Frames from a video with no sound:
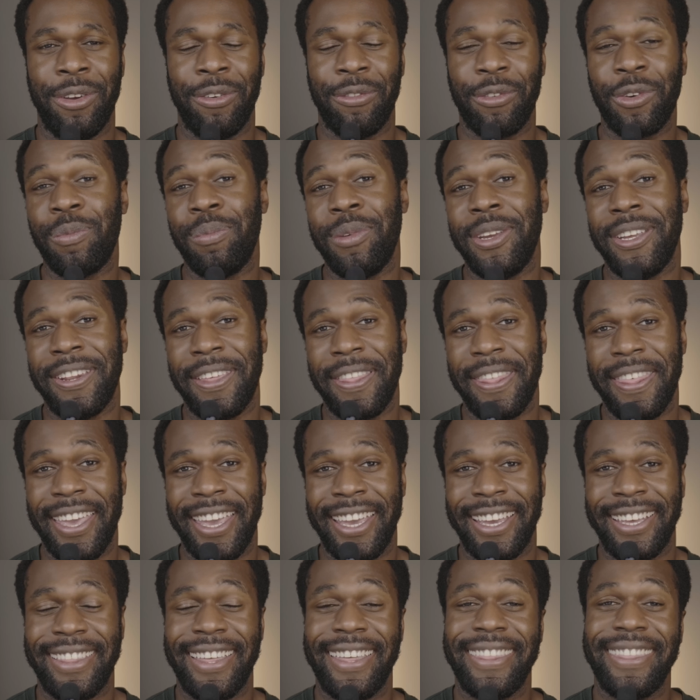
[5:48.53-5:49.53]
for me to
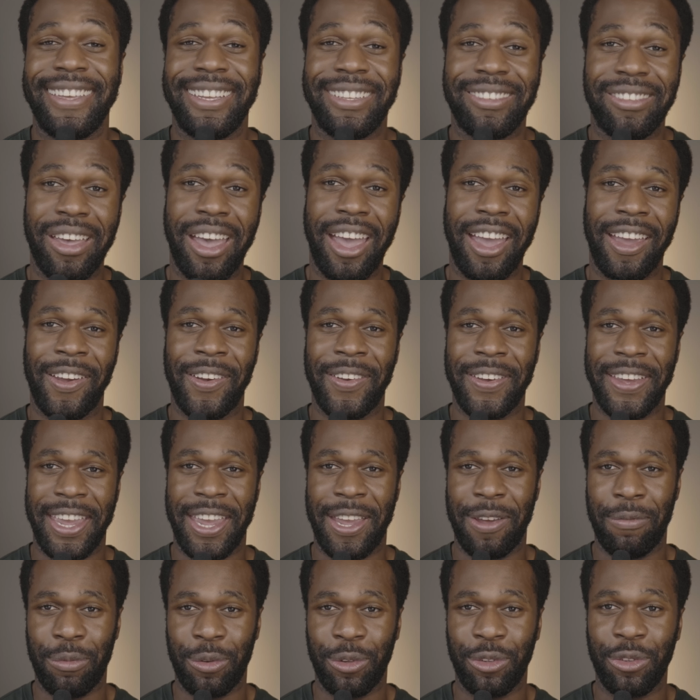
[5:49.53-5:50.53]
think that the entire
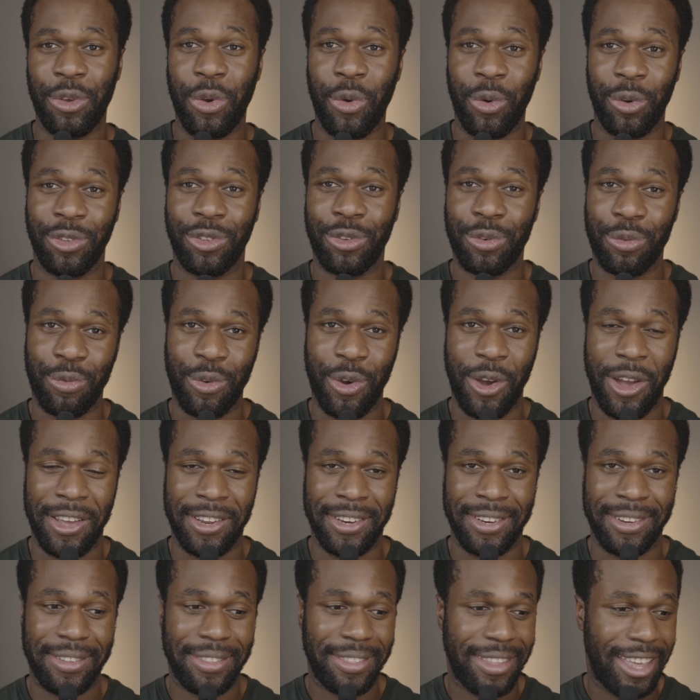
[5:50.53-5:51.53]
game was going to run
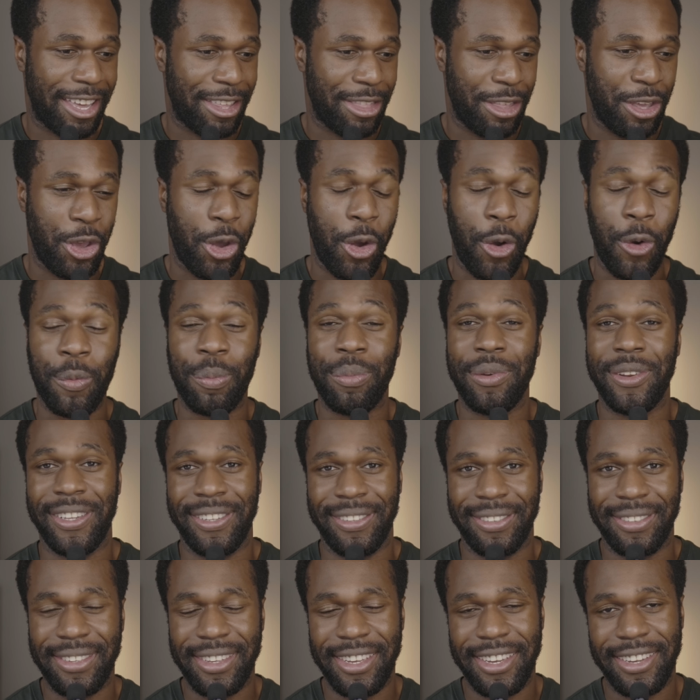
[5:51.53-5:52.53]
like the opening
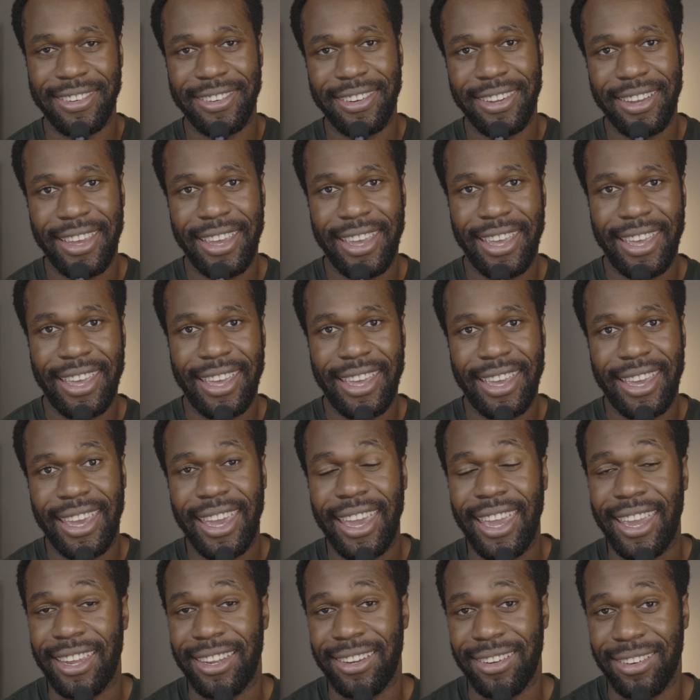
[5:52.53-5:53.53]
scene.
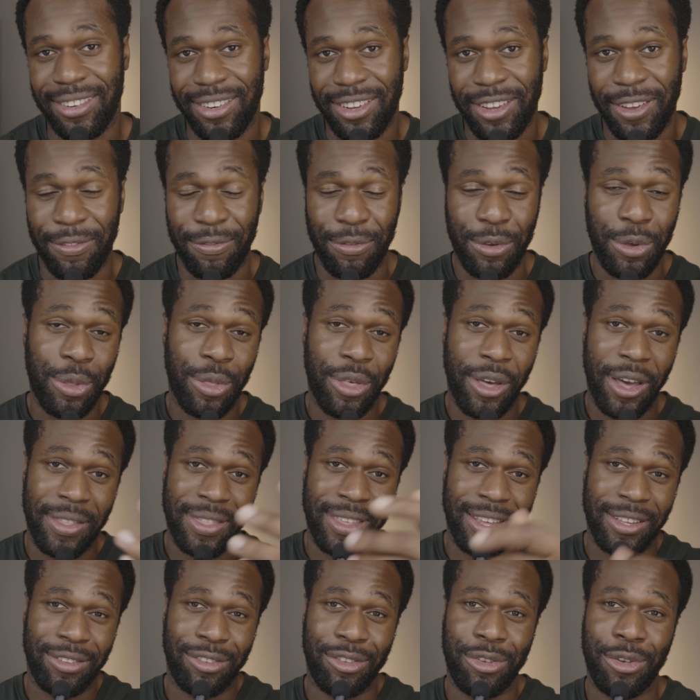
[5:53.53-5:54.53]
And if you thought
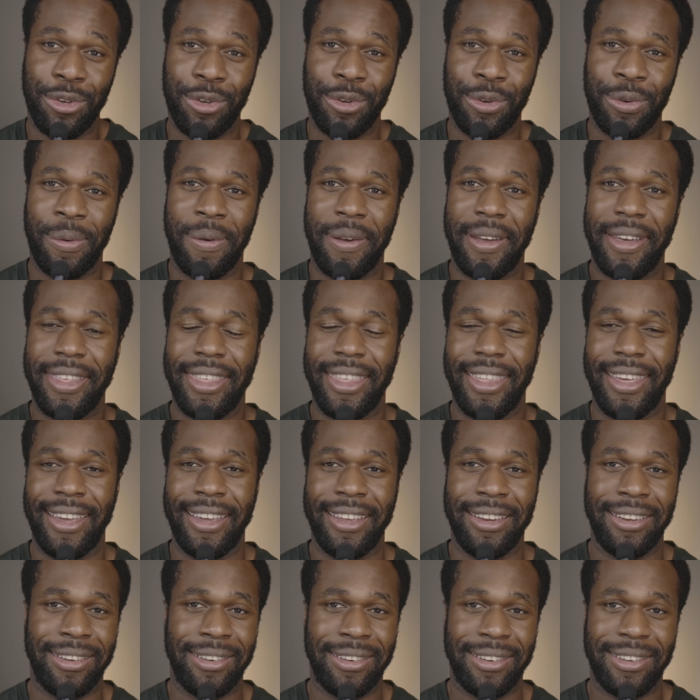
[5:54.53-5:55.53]
that too,
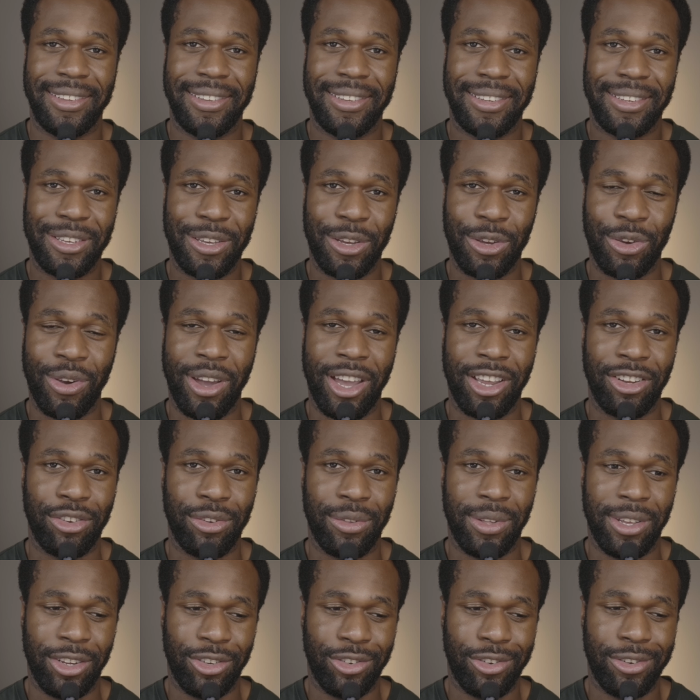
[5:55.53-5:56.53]
then
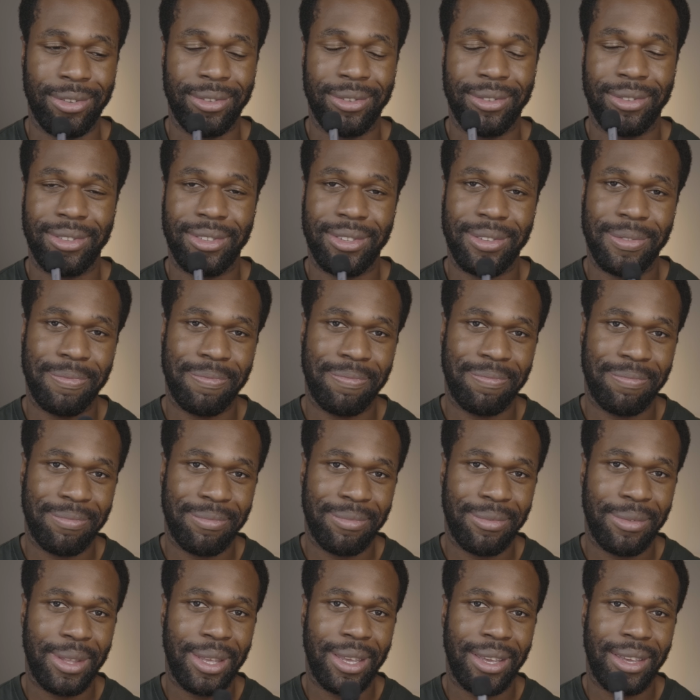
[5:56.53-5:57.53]
congratulations.
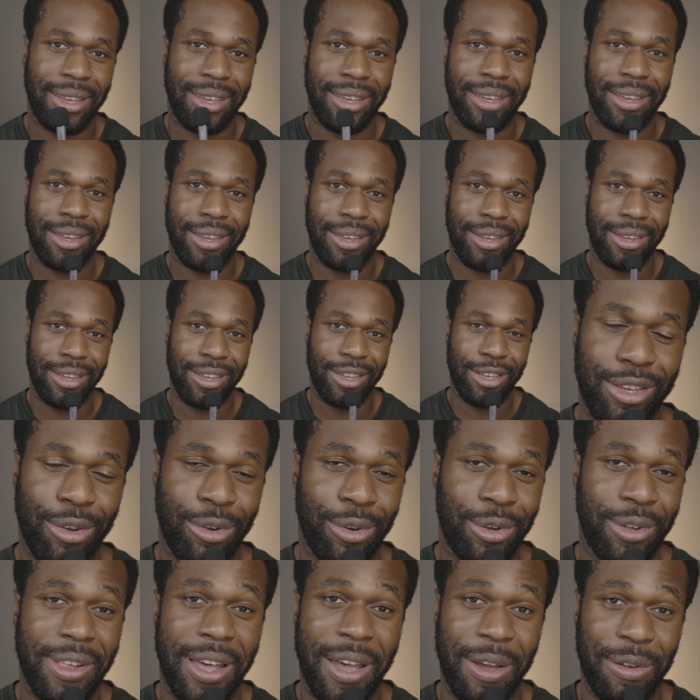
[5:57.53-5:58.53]
You're a
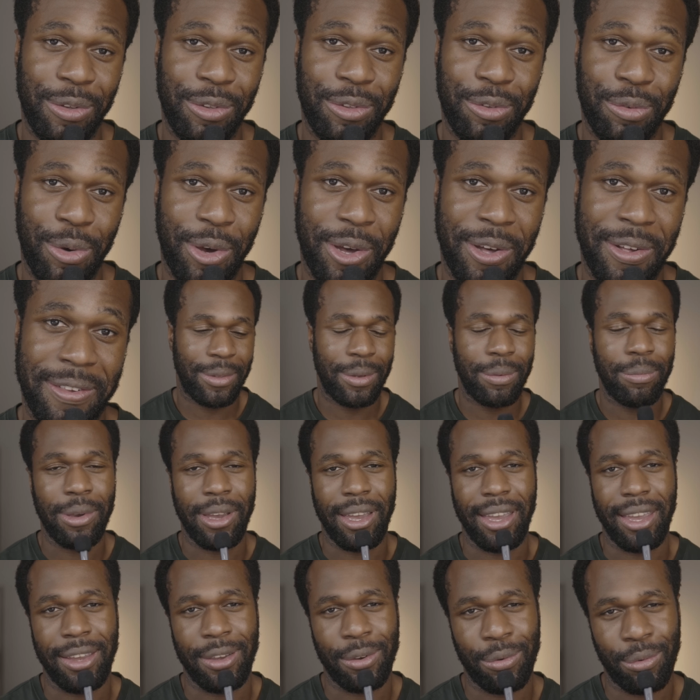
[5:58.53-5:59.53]
clown as well. But
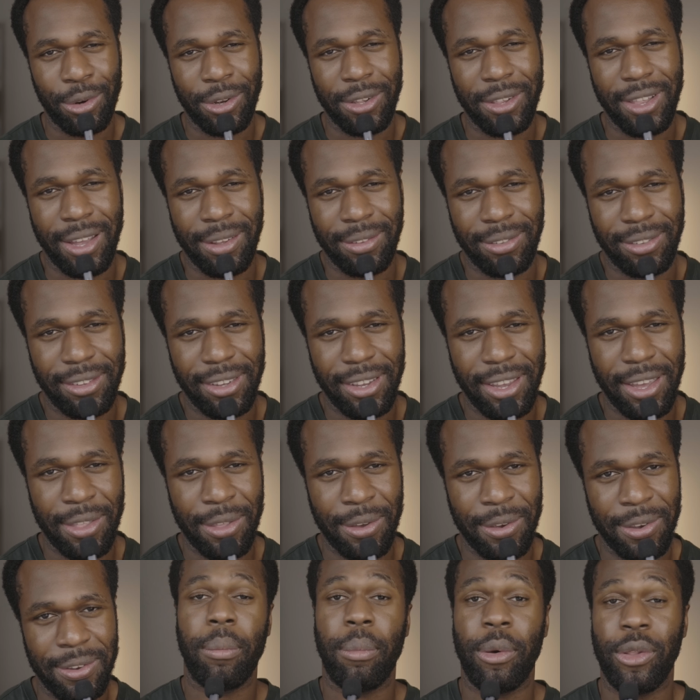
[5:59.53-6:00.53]
hey, we're clowns
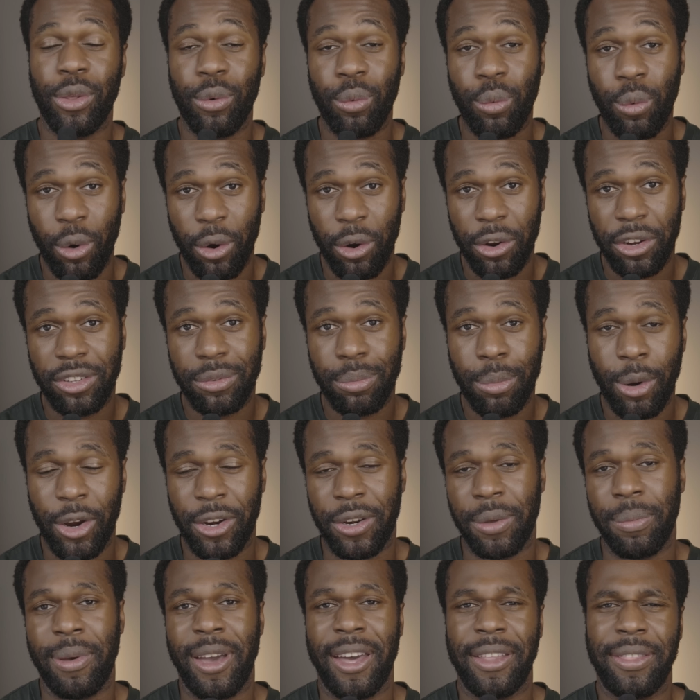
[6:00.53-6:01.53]
together. But the worst part
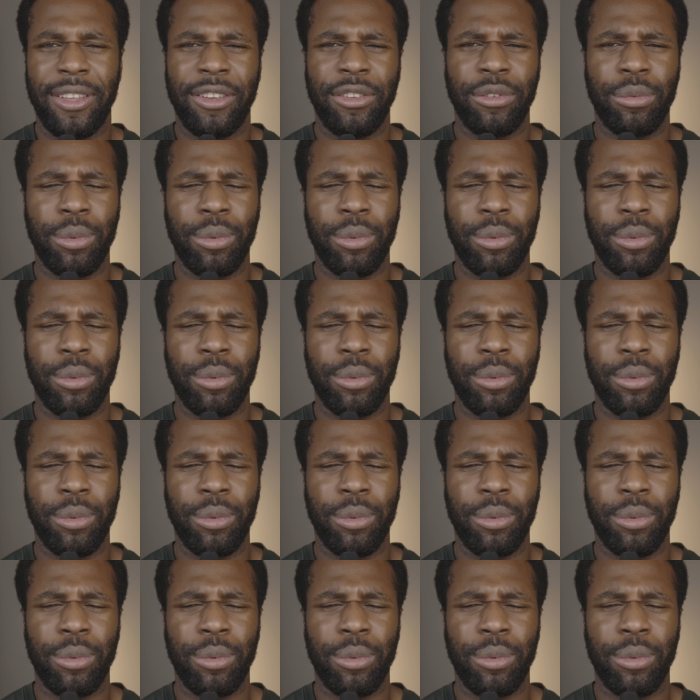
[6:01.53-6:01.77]
about this